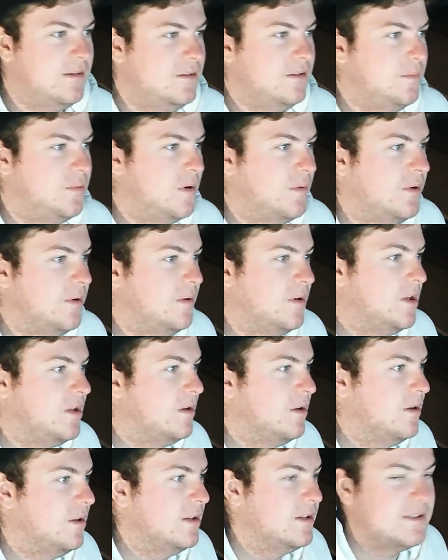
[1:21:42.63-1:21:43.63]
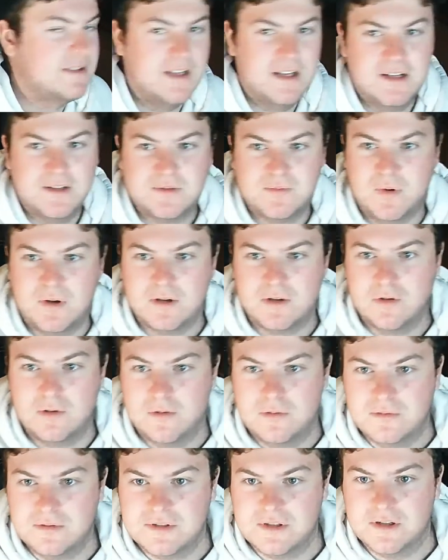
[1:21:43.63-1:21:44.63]
You probably already know this, and it's one
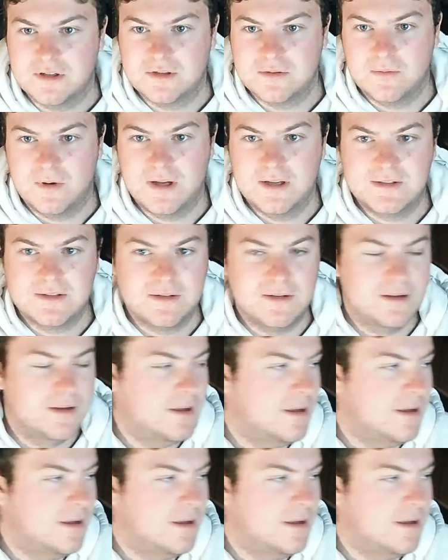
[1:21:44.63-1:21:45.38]
Google search away. So,